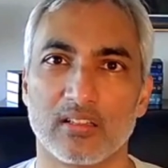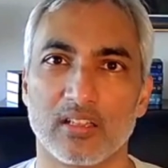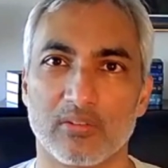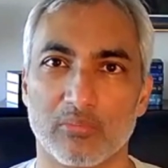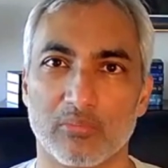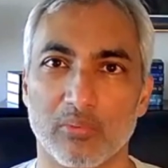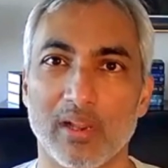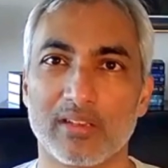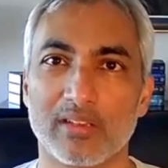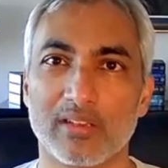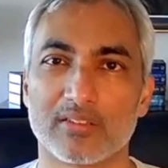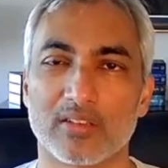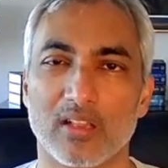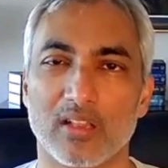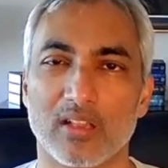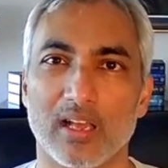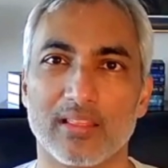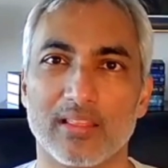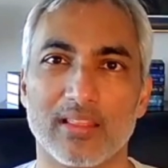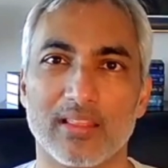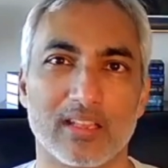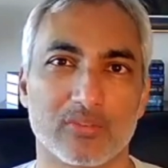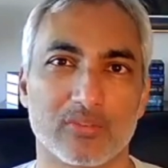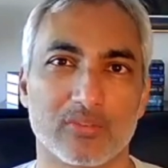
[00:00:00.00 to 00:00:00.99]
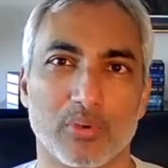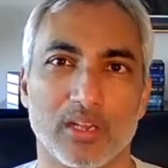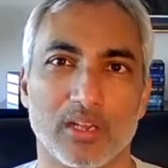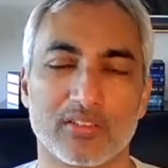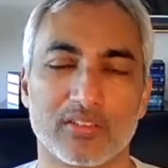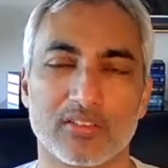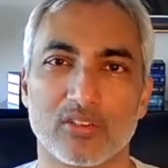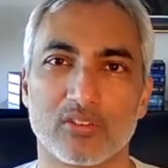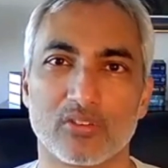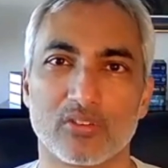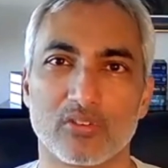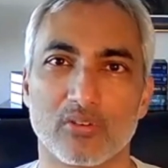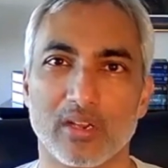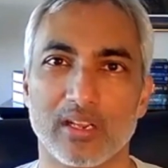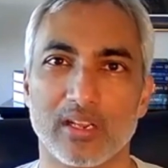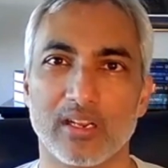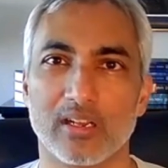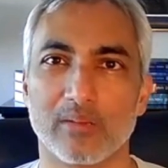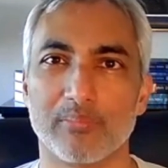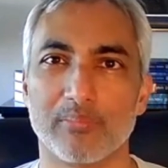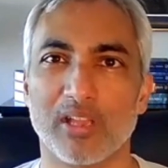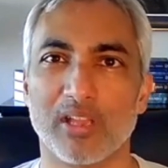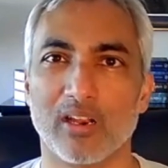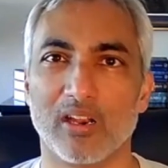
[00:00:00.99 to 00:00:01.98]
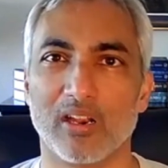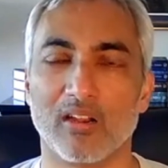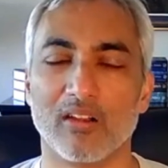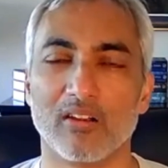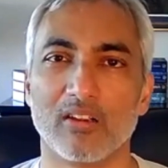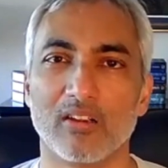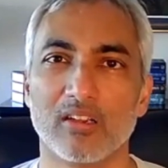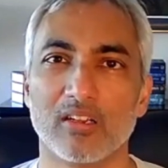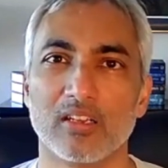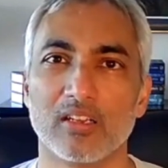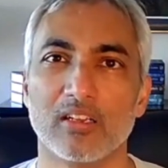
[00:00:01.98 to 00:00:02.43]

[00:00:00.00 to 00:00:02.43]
It rains a lot. That's why it's so green up there.